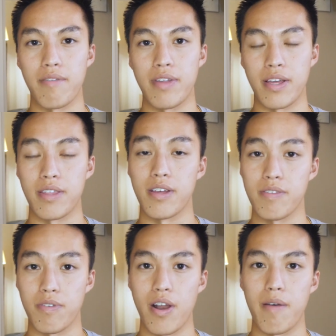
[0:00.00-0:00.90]
I've taken
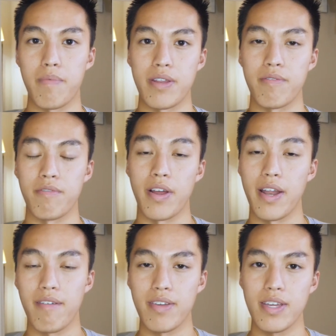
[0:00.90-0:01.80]
thus far have been
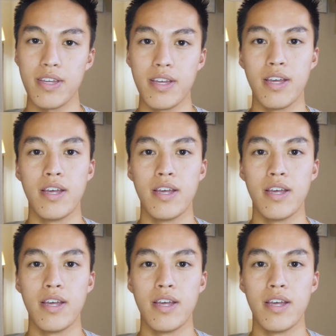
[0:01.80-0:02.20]
front heavy.